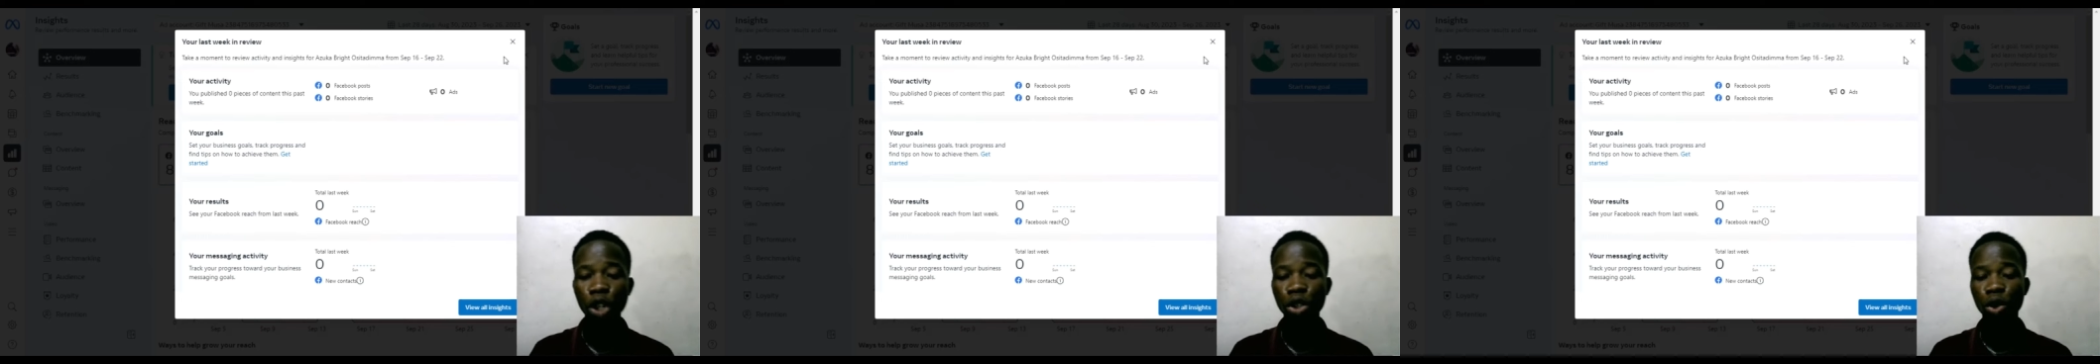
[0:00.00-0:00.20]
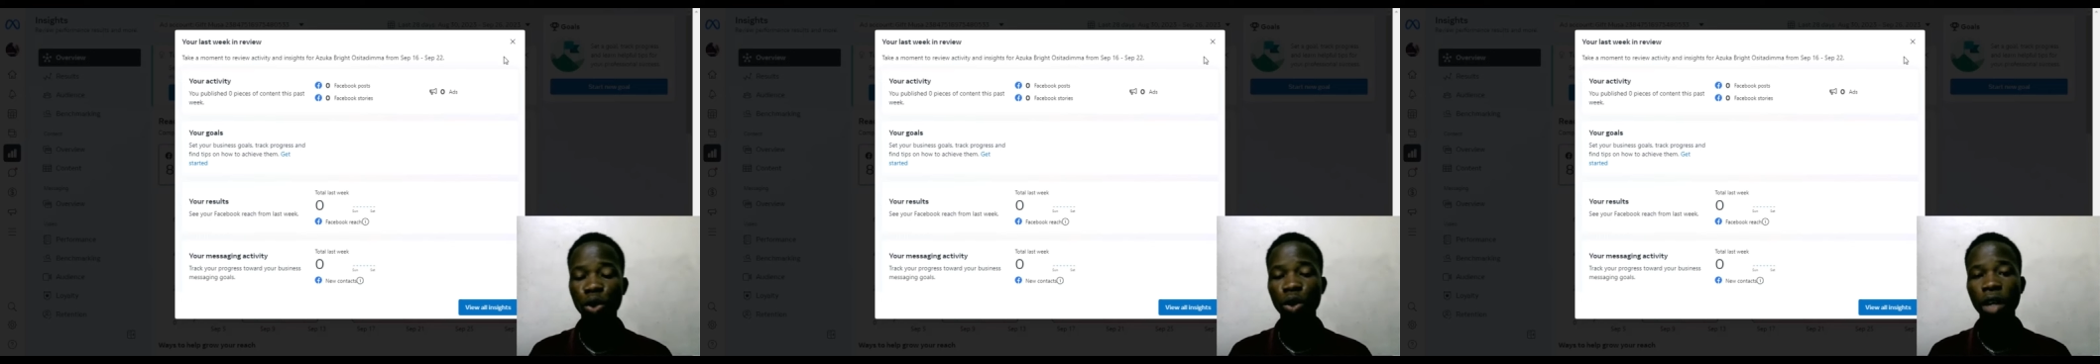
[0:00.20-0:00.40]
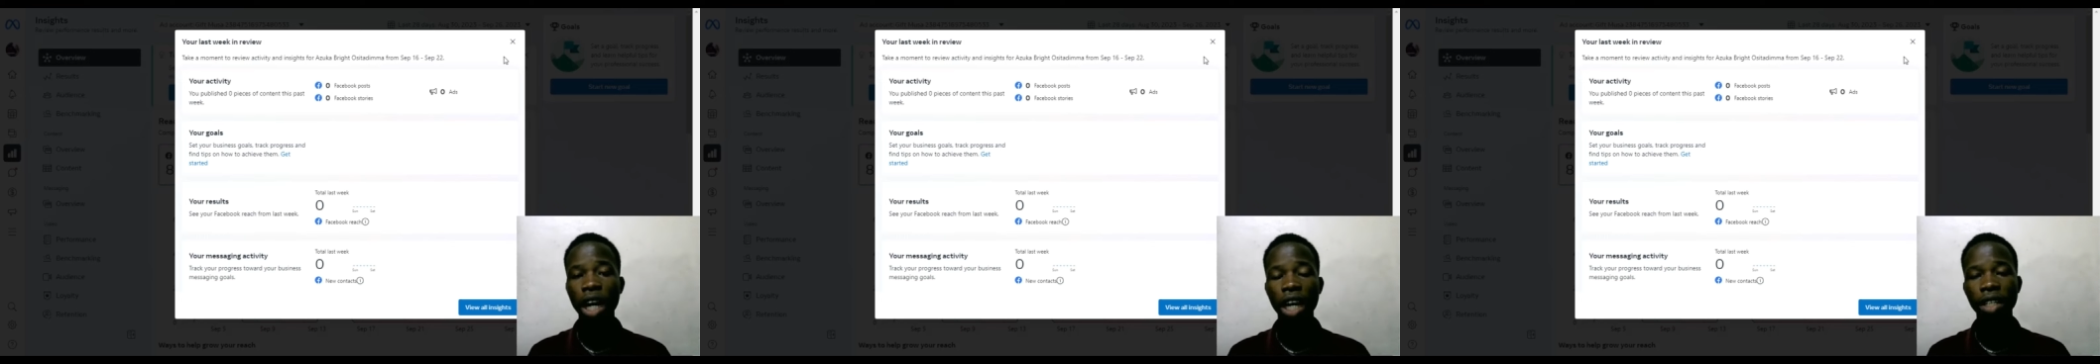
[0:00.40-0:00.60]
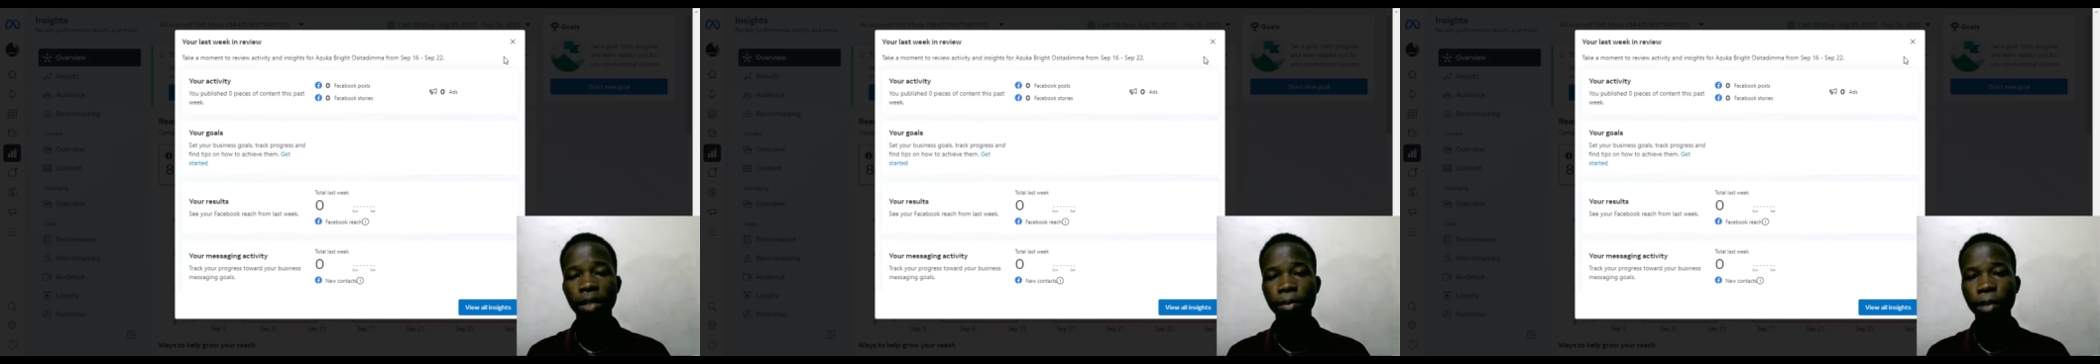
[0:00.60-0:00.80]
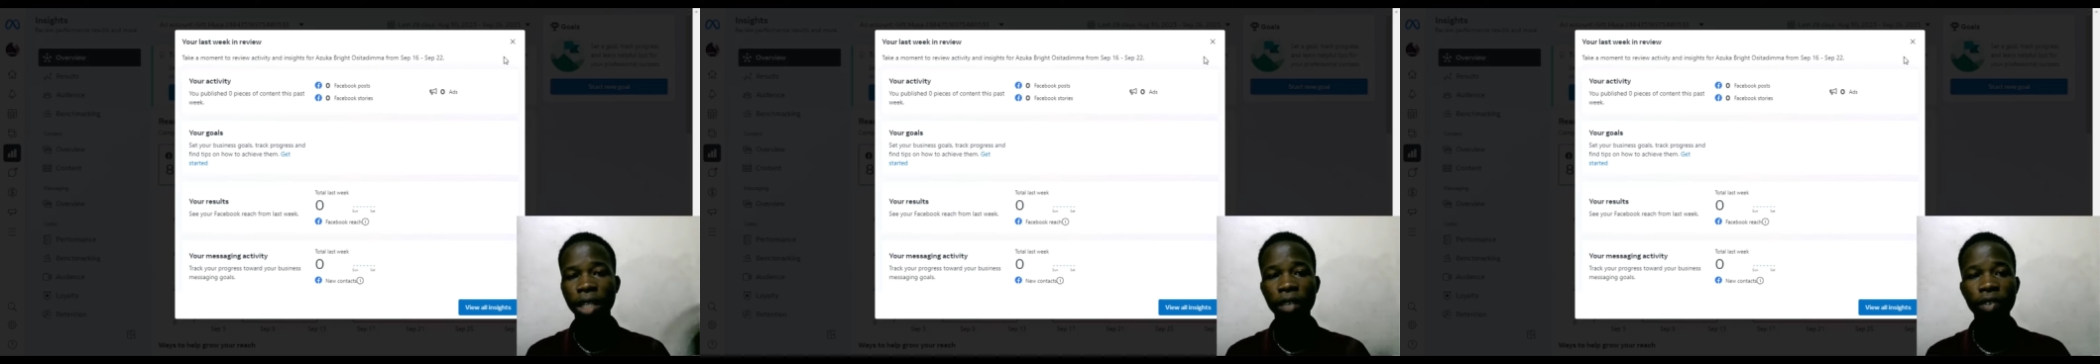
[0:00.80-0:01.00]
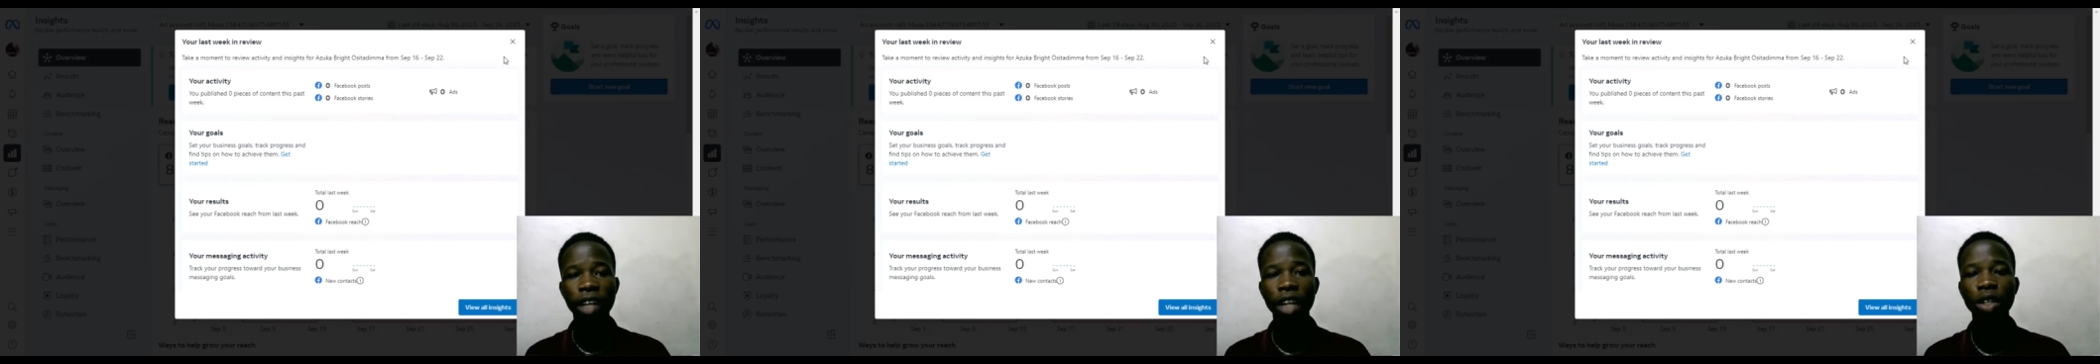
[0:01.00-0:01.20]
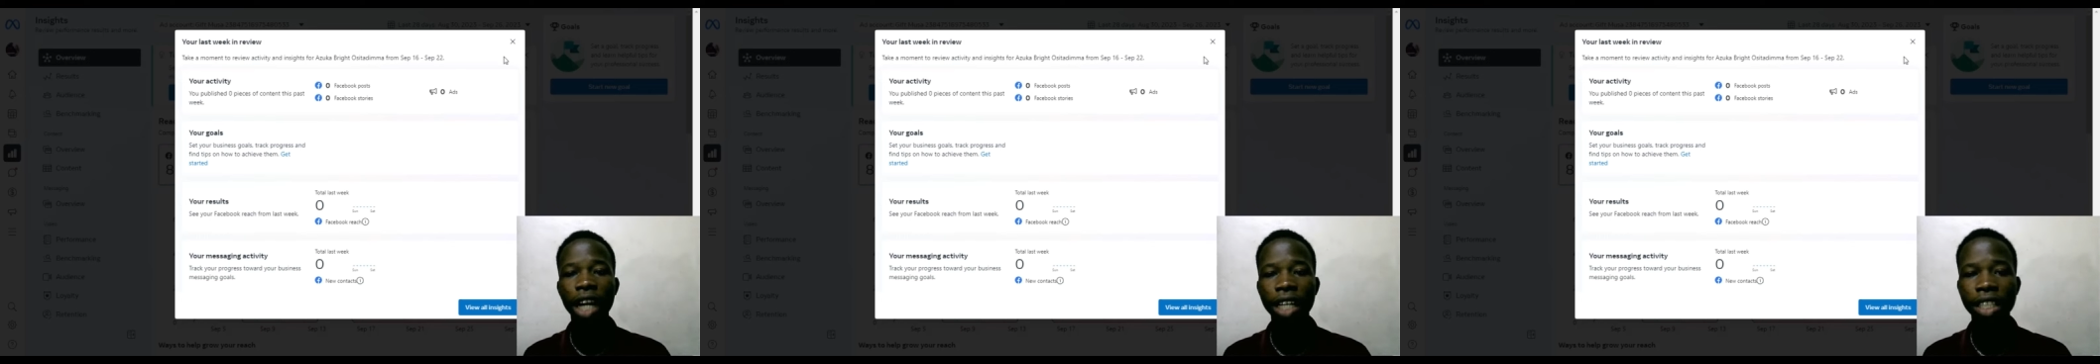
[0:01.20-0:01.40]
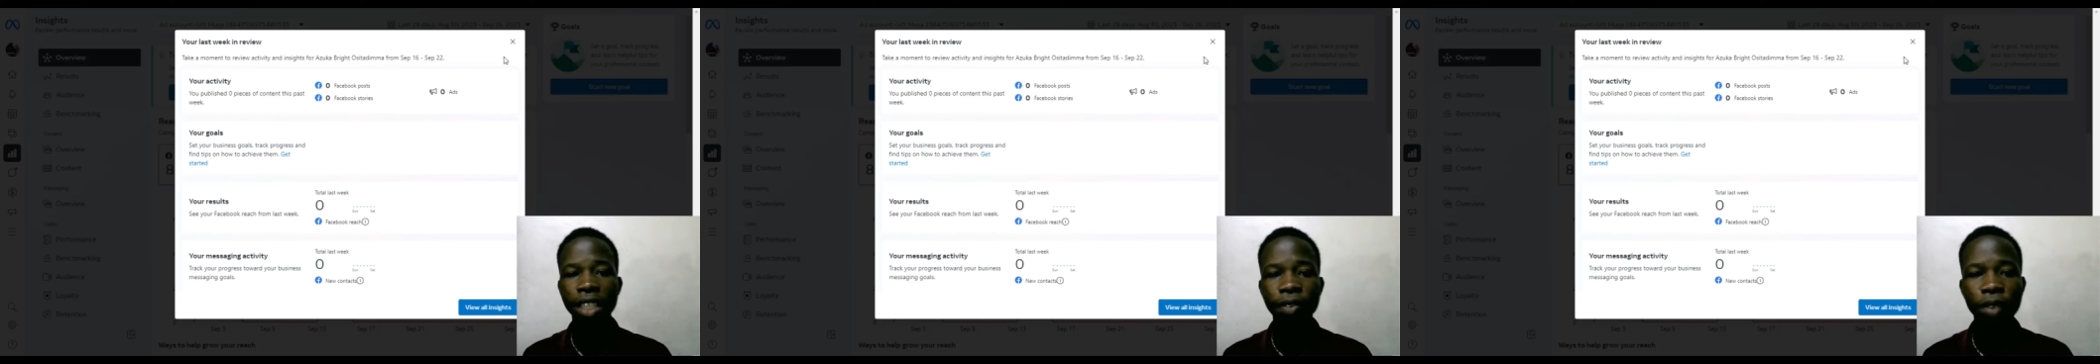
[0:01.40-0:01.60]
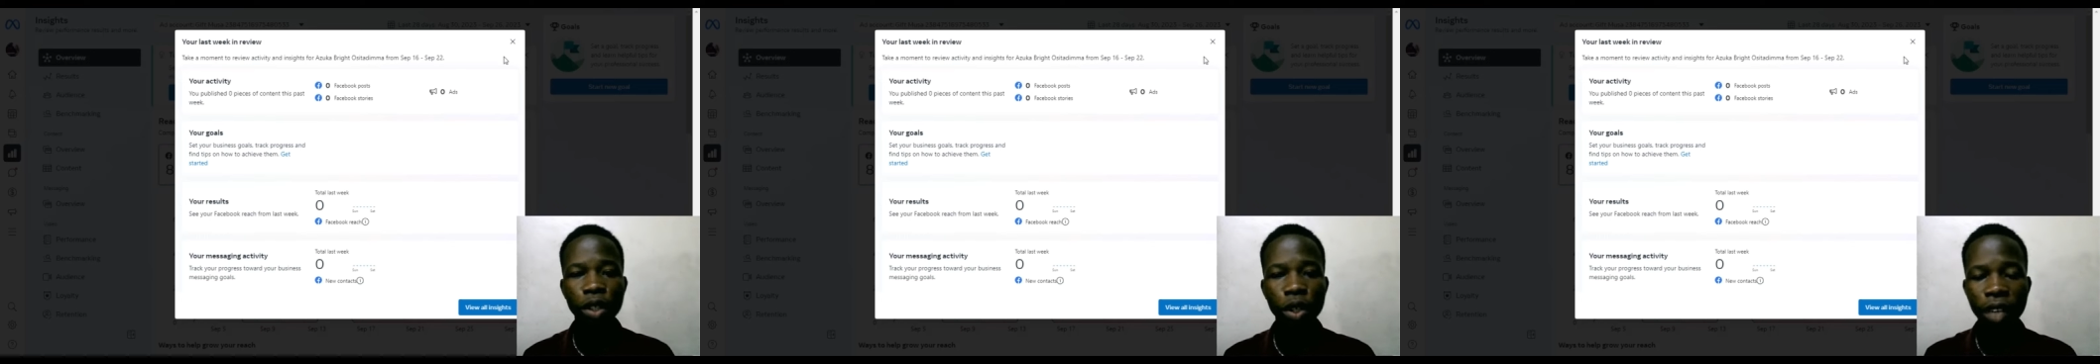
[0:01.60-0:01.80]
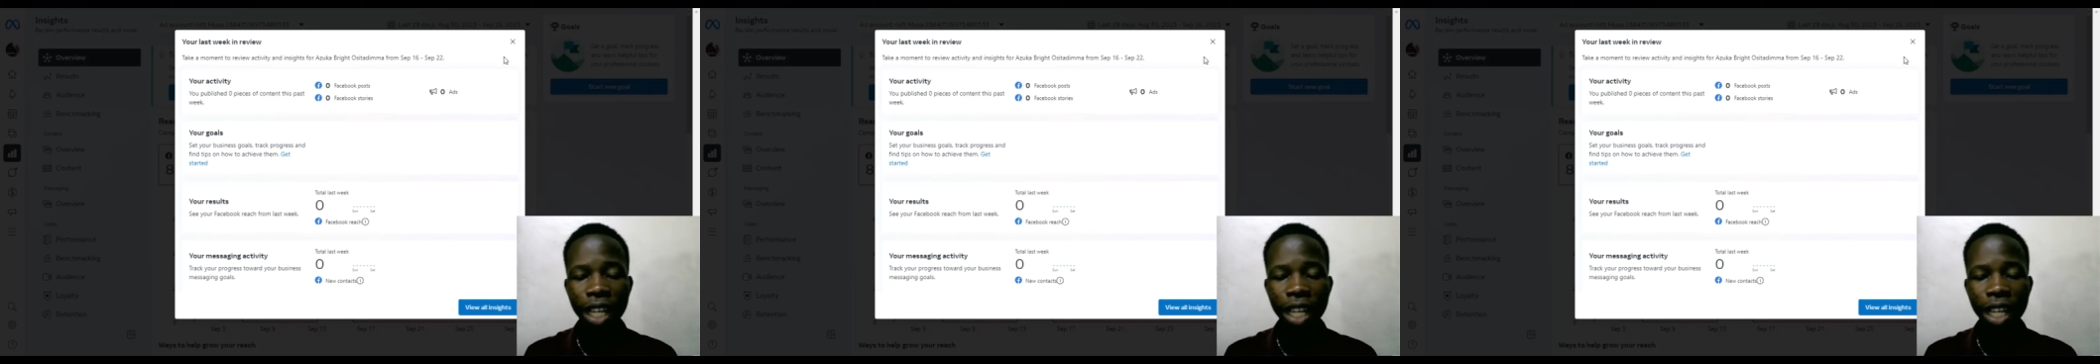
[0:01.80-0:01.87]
So I believe that you like this video.